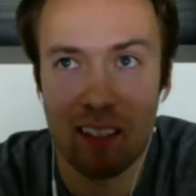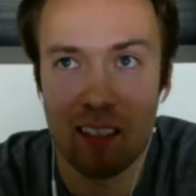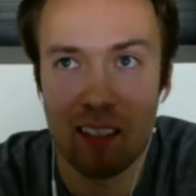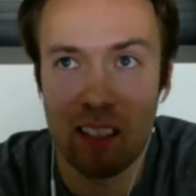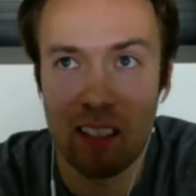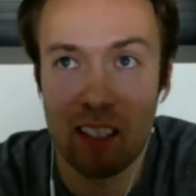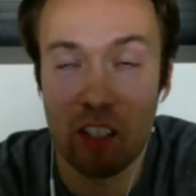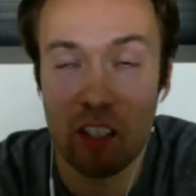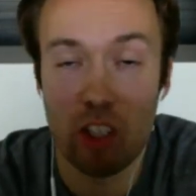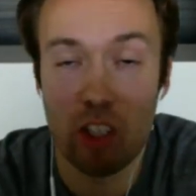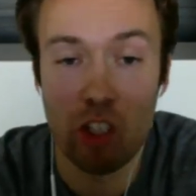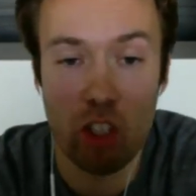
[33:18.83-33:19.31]

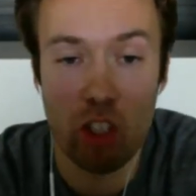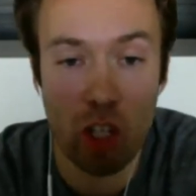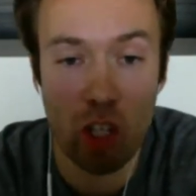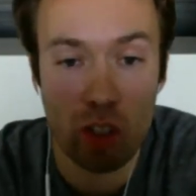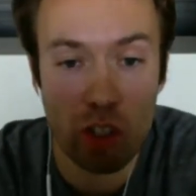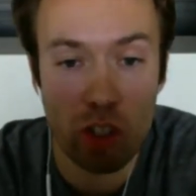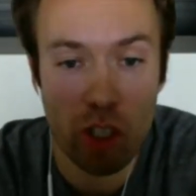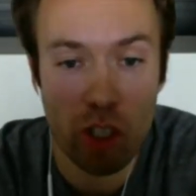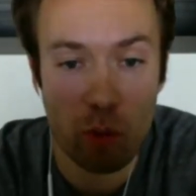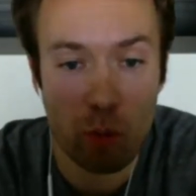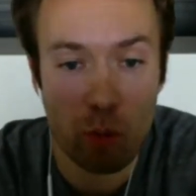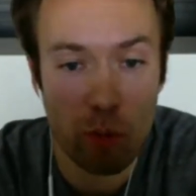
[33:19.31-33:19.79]
in
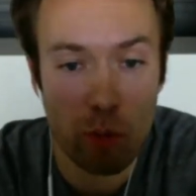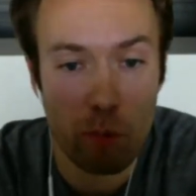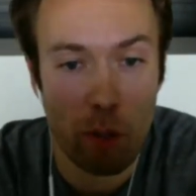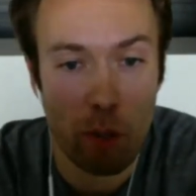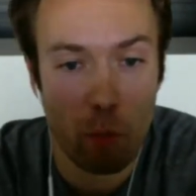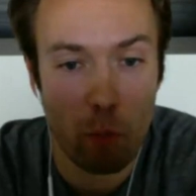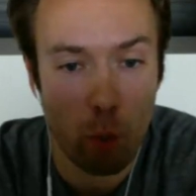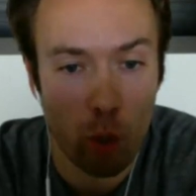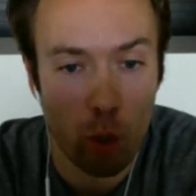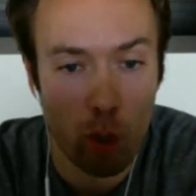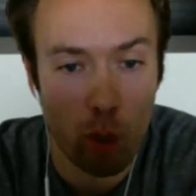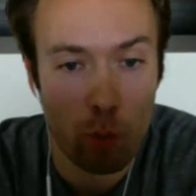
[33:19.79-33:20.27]
conjunction with my
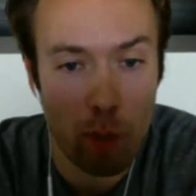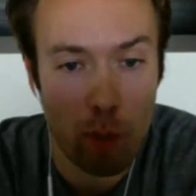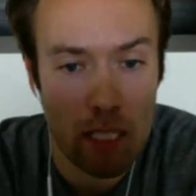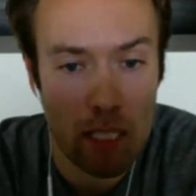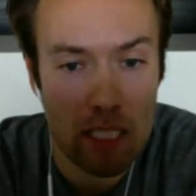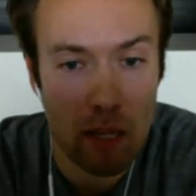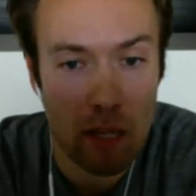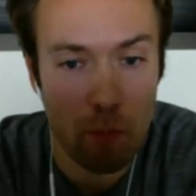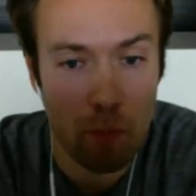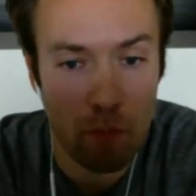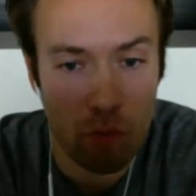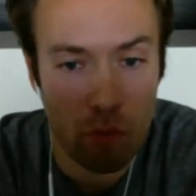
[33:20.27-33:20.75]
work on
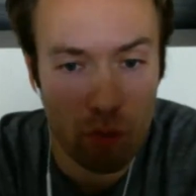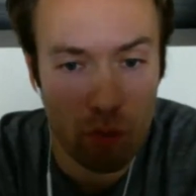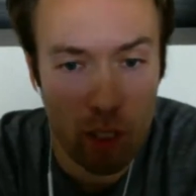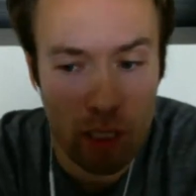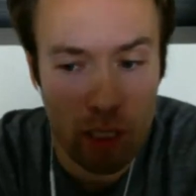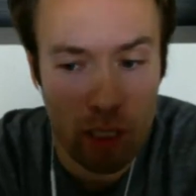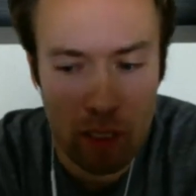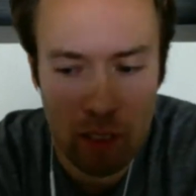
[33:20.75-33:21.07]
Basecamp 3.